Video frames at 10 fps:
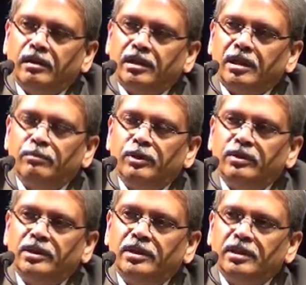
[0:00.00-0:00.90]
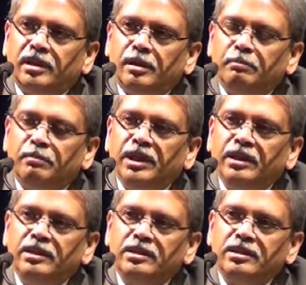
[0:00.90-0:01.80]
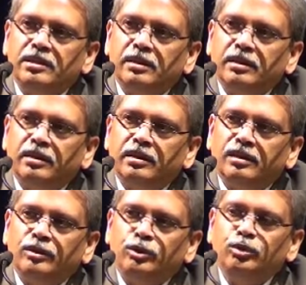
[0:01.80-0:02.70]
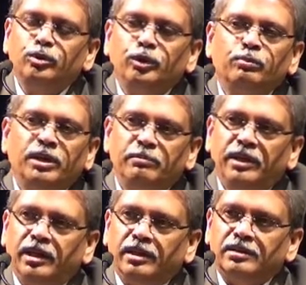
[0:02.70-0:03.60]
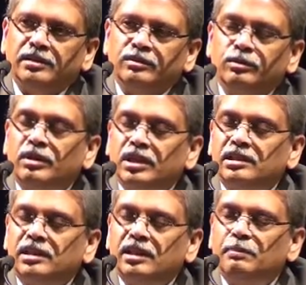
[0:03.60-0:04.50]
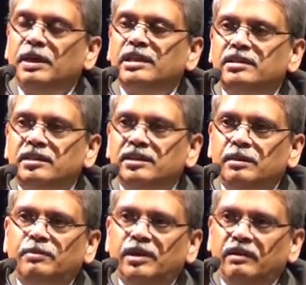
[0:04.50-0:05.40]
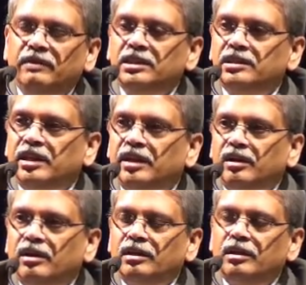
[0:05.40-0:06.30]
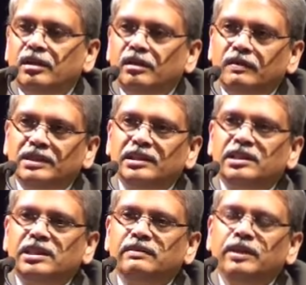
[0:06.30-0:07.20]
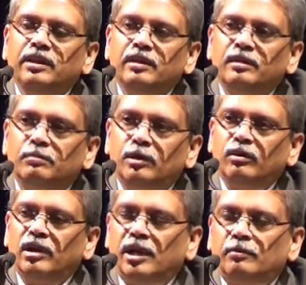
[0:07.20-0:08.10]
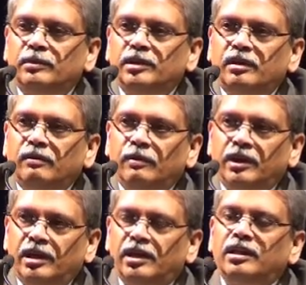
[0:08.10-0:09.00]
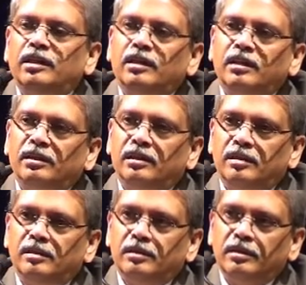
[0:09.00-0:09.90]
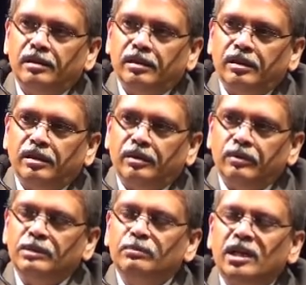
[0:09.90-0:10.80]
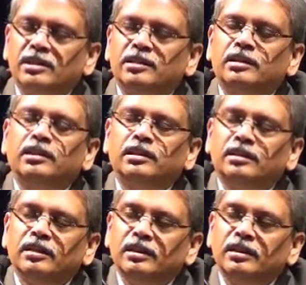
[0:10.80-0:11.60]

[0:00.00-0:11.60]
the computer beat 2 human beings who were considered the best in Jeopardy, which is a TV program where the quizmaster